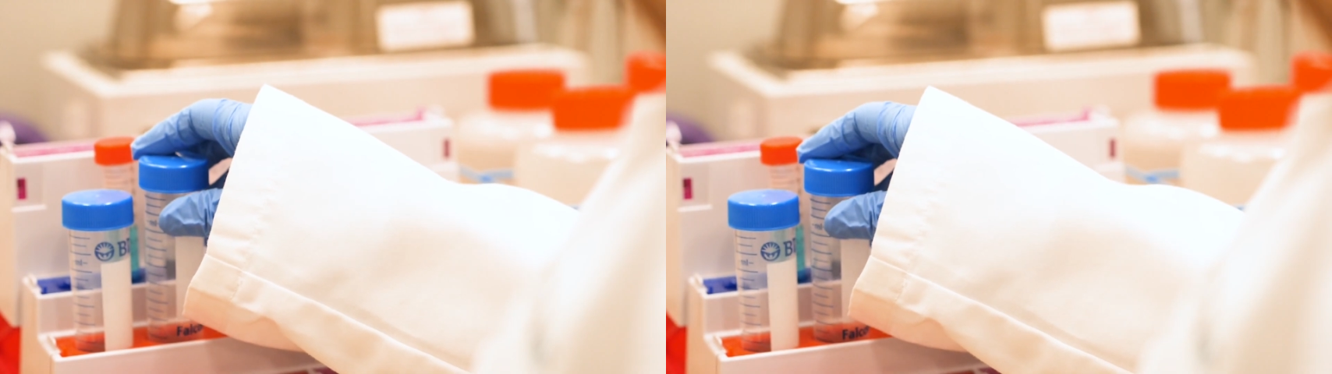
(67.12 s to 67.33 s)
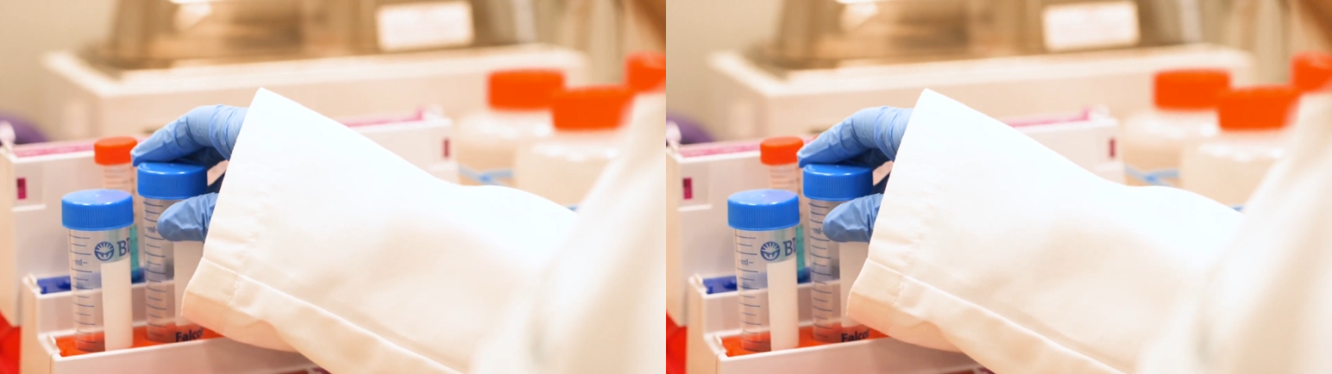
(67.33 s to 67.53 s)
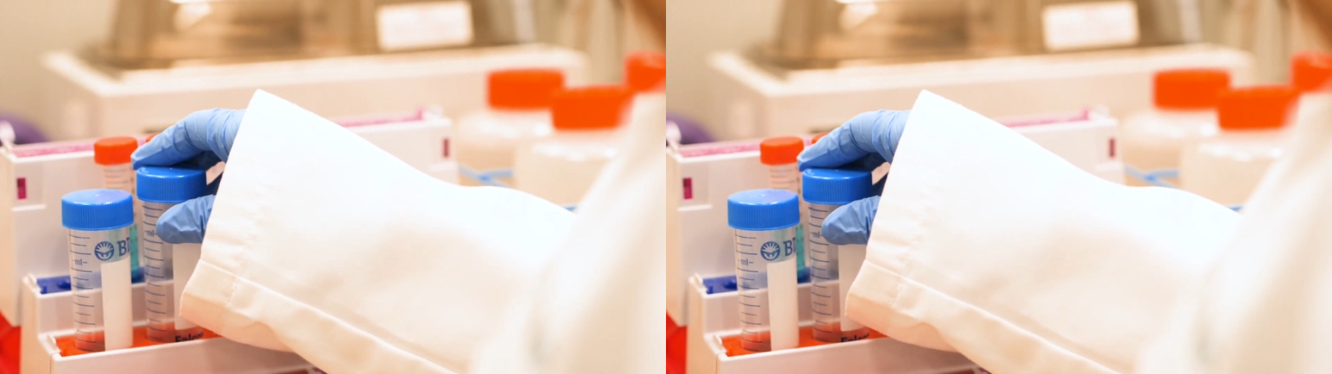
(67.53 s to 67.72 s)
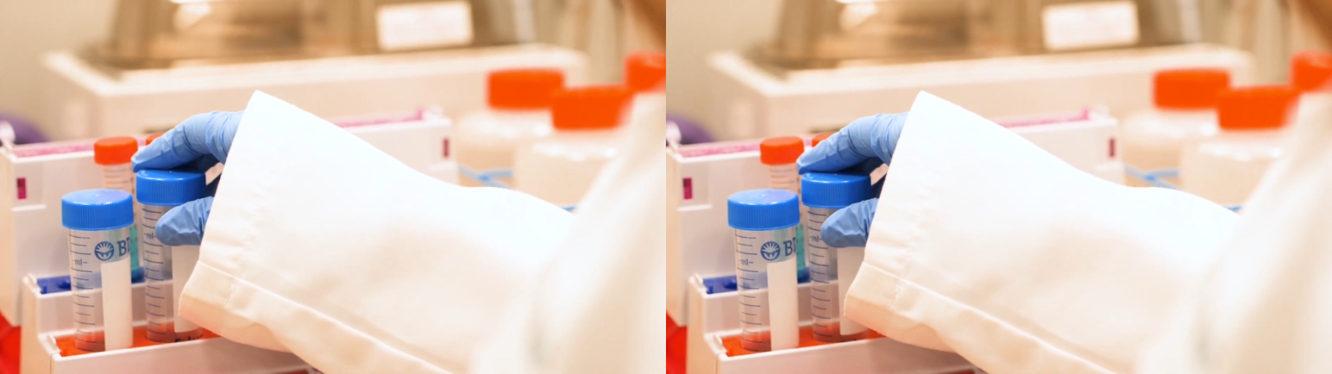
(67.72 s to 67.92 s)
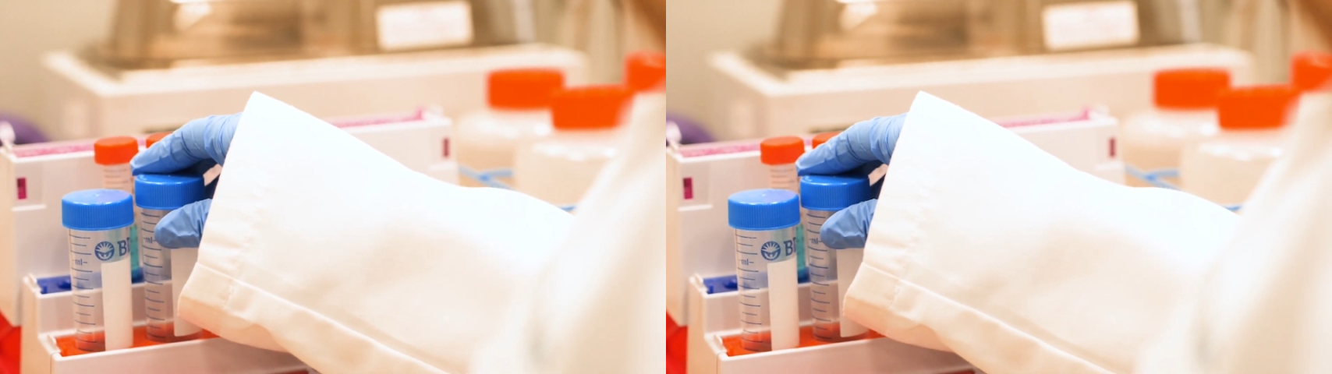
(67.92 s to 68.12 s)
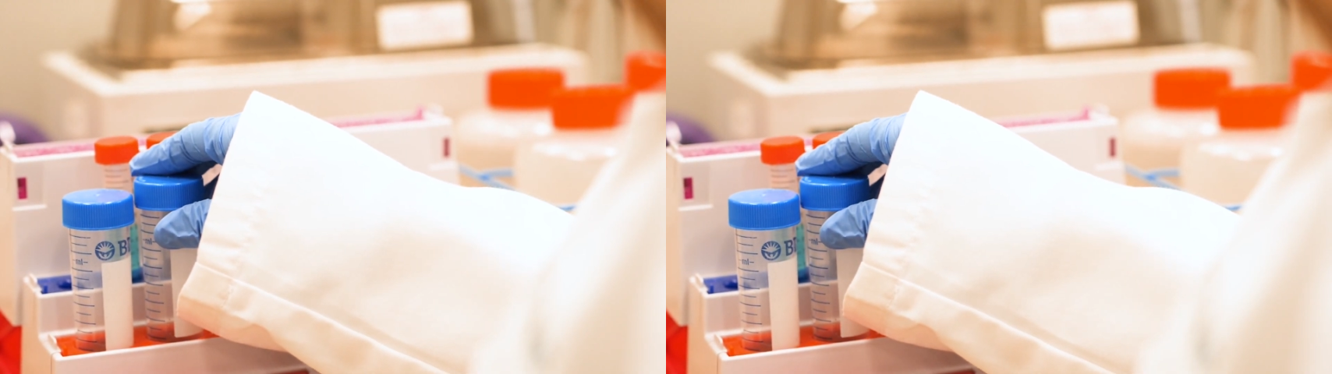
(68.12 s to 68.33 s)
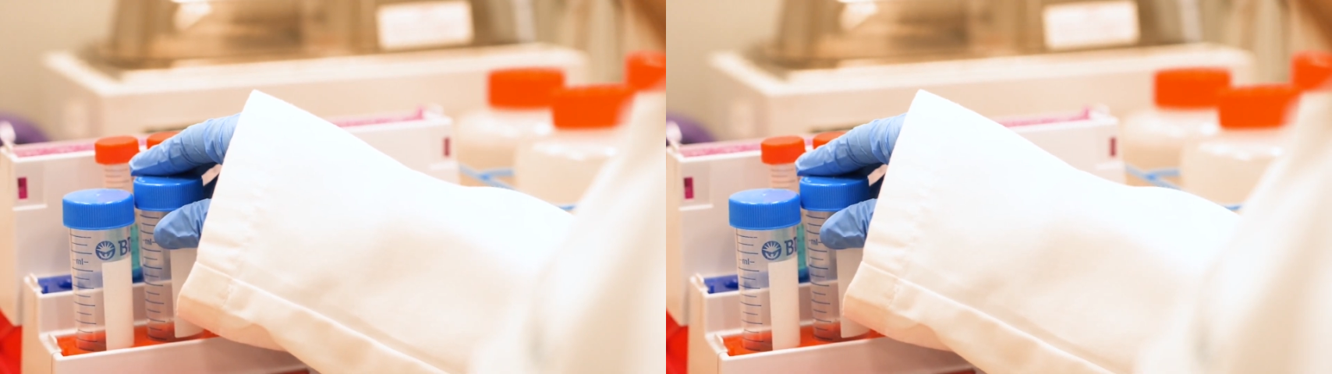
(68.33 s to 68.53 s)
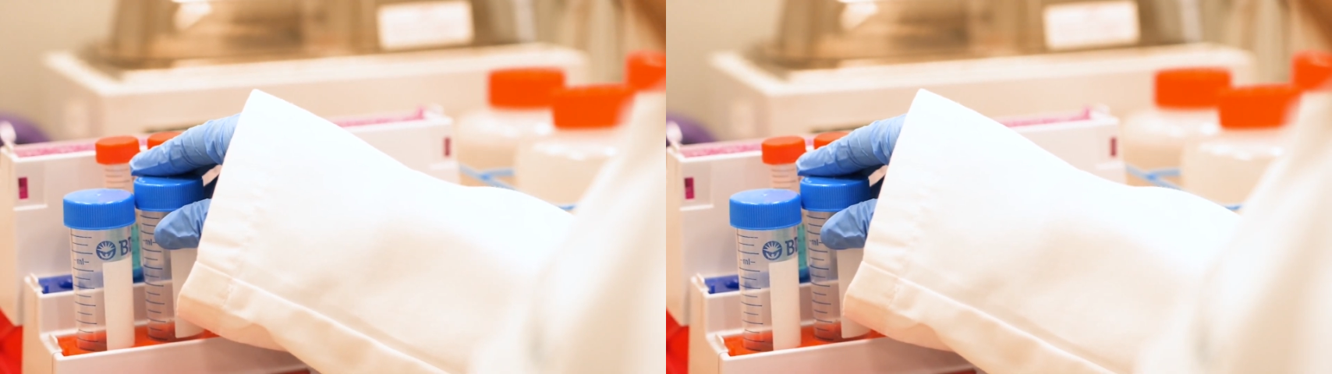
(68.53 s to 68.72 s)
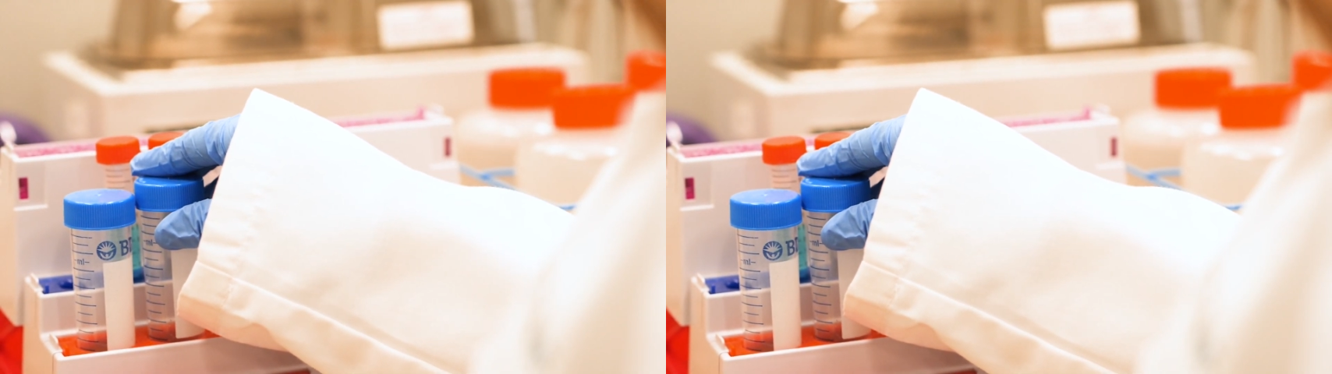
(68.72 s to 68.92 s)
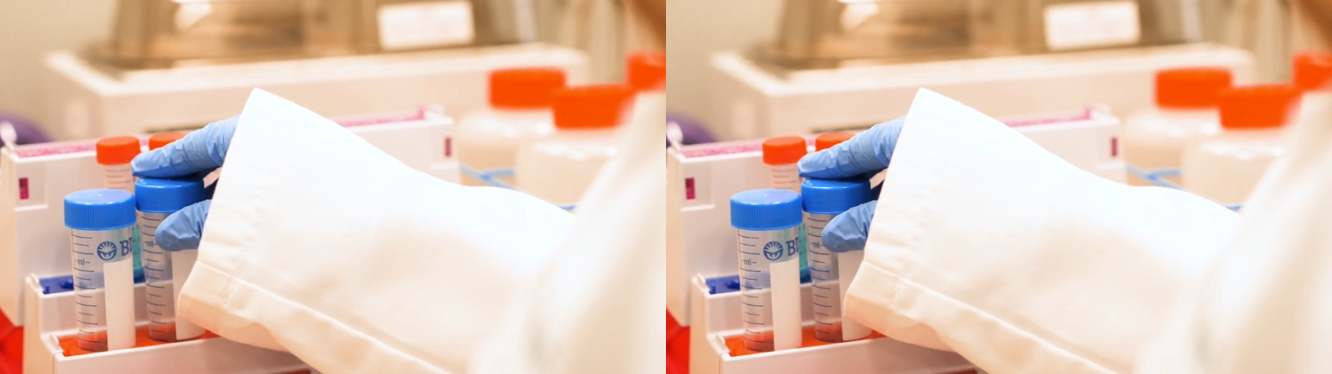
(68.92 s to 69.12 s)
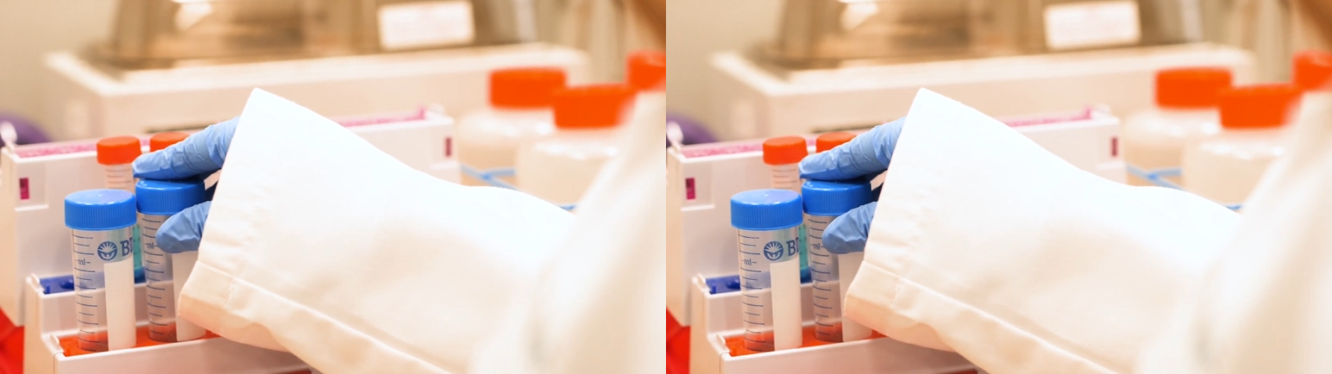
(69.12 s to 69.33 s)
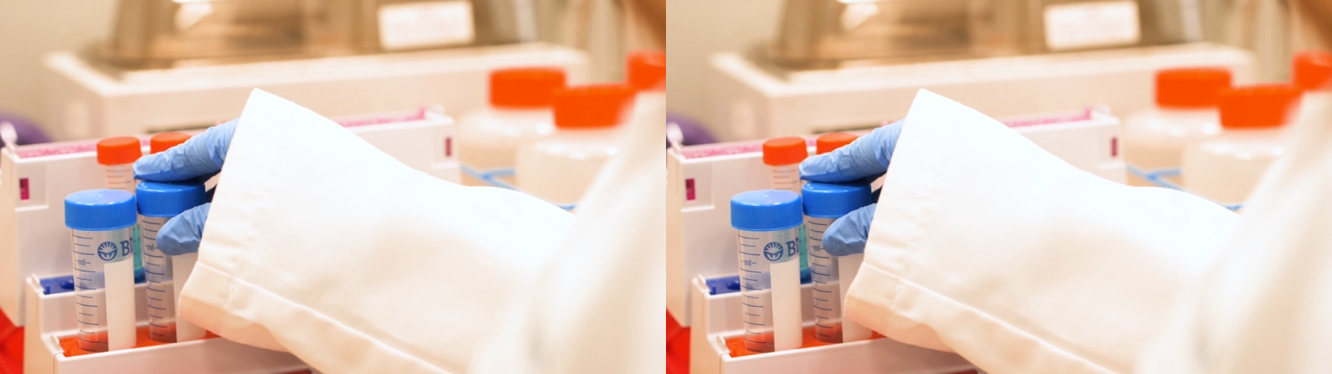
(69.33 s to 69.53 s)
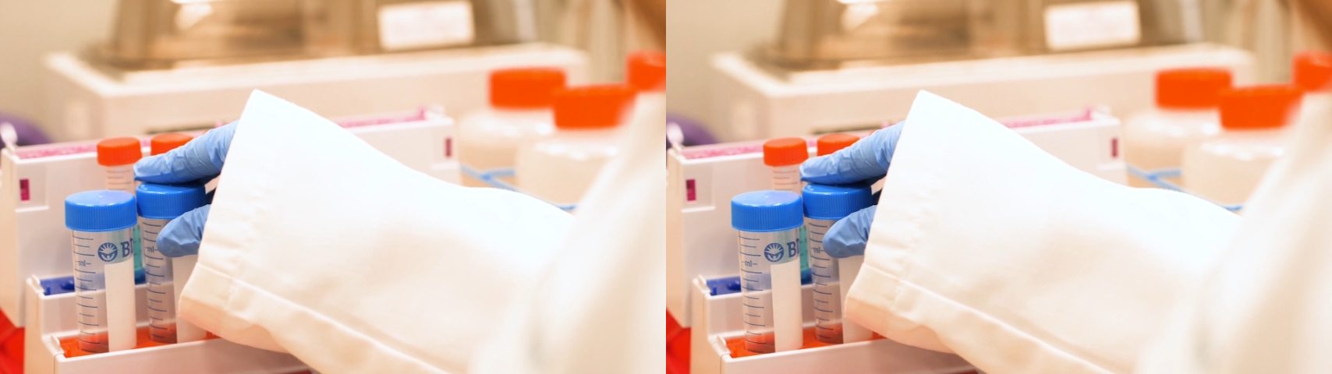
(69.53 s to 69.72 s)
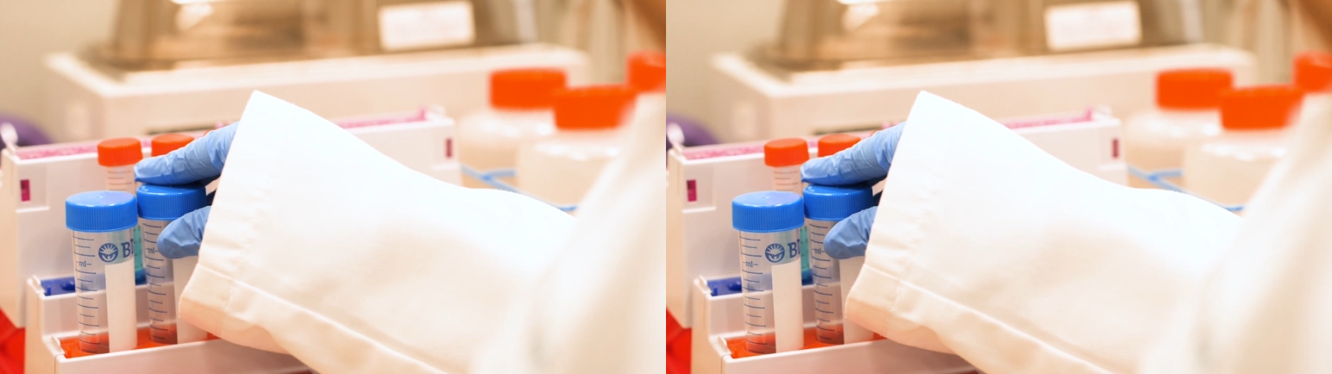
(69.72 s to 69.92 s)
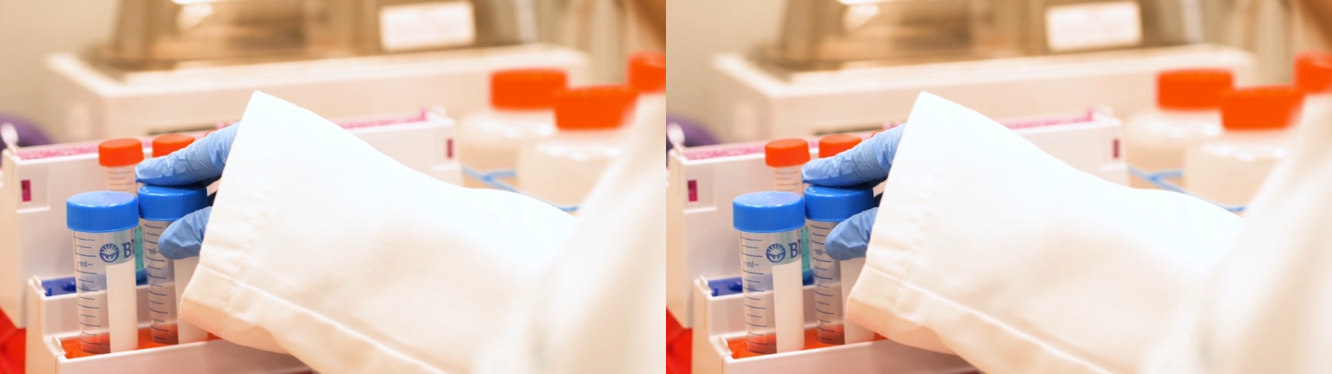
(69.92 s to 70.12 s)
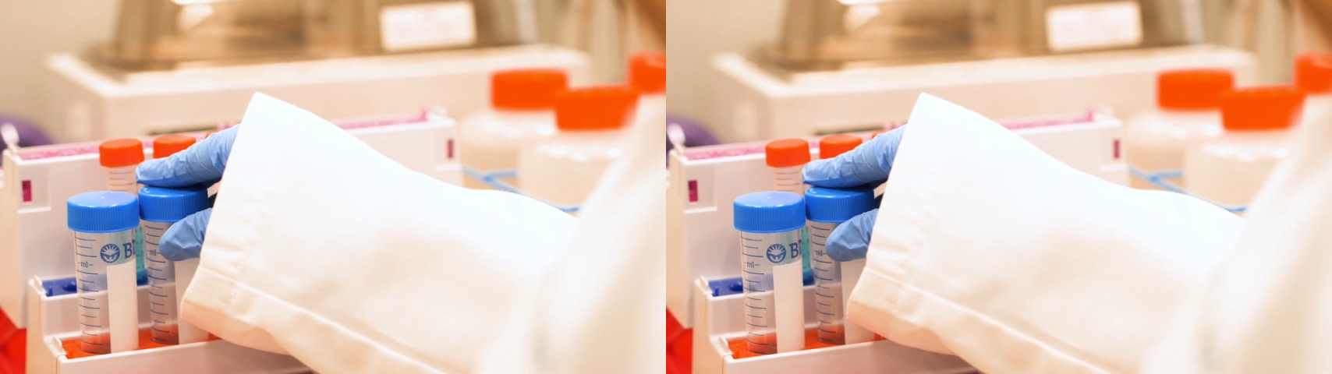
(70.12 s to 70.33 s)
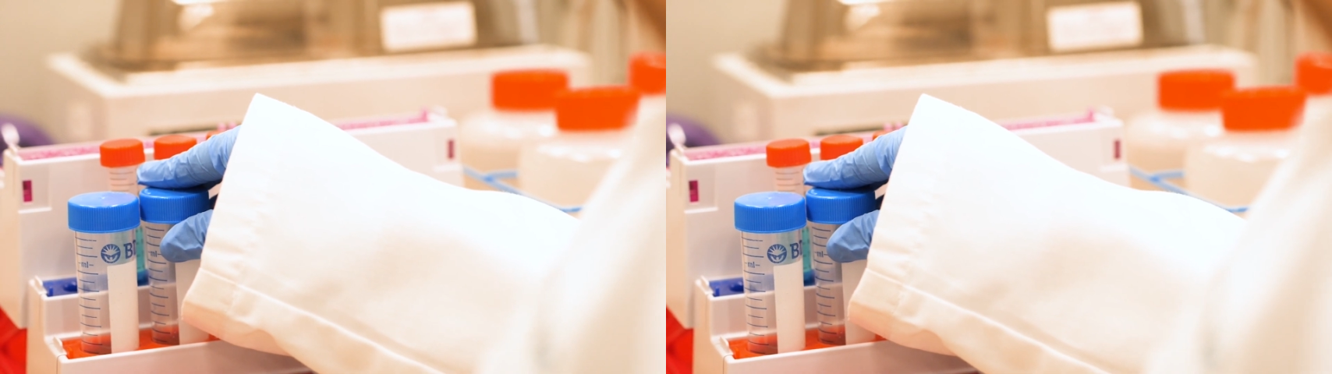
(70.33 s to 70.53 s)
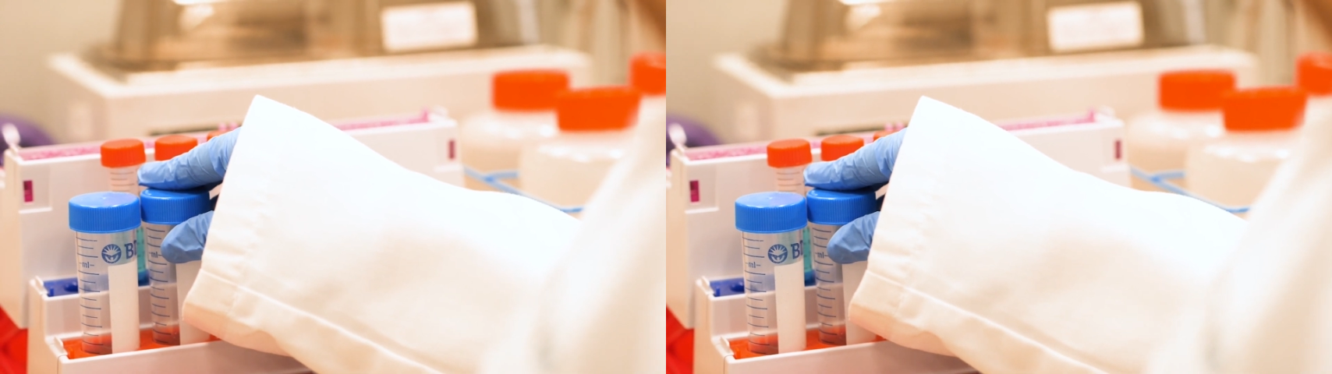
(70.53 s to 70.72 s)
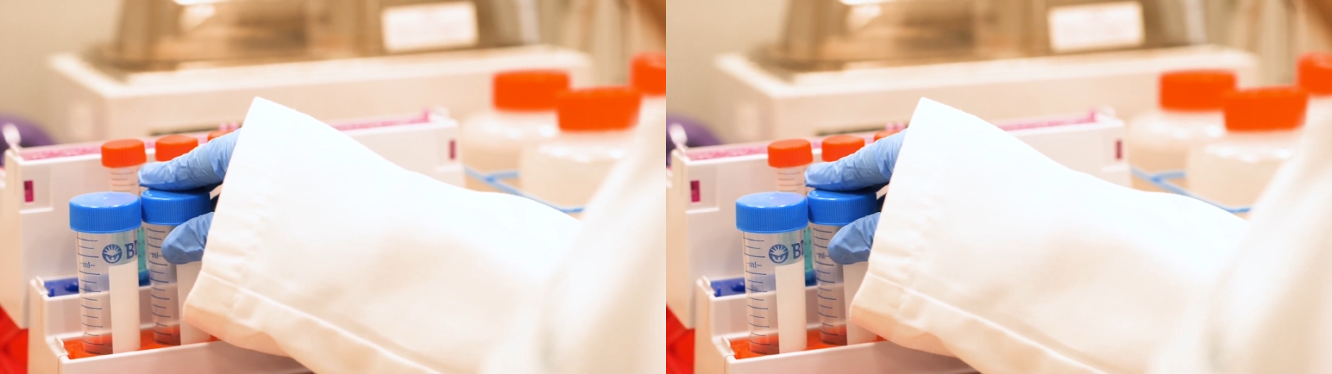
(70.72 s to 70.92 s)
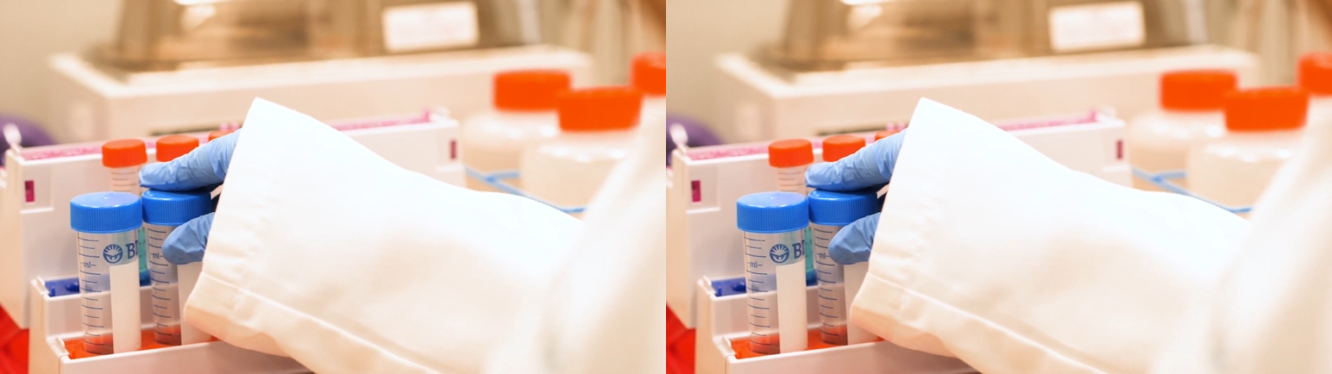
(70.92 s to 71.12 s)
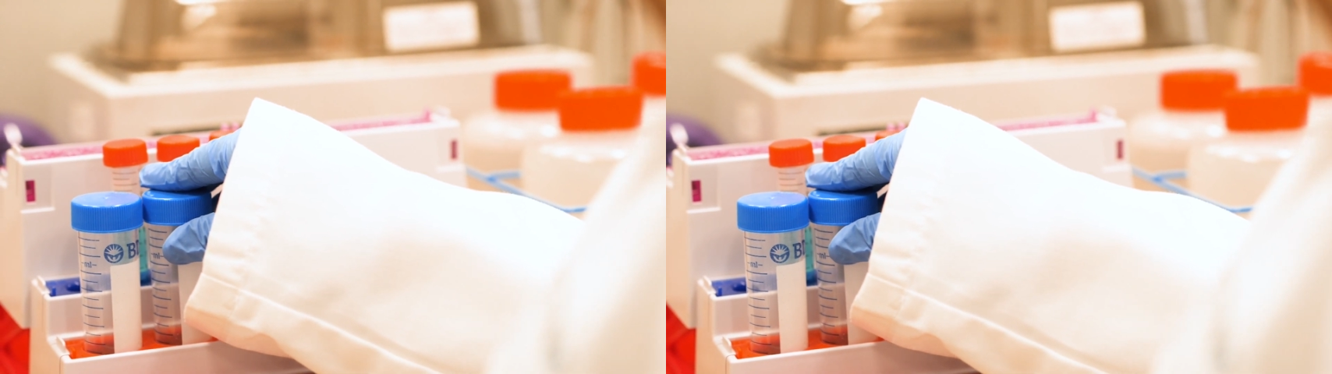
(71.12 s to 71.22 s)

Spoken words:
Nobody's mouth can be seen.